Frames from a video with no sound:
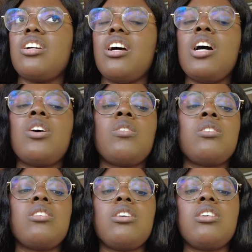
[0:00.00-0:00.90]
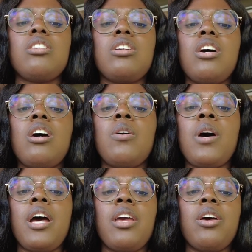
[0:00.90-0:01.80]
Oh, yeah, I always get the
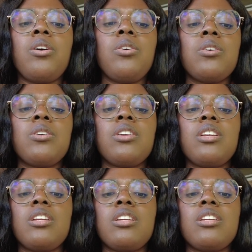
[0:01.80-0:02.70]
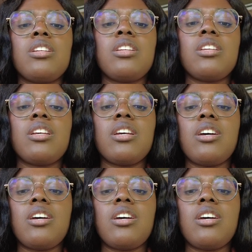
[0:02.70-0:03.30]
cities mixed up, yeah.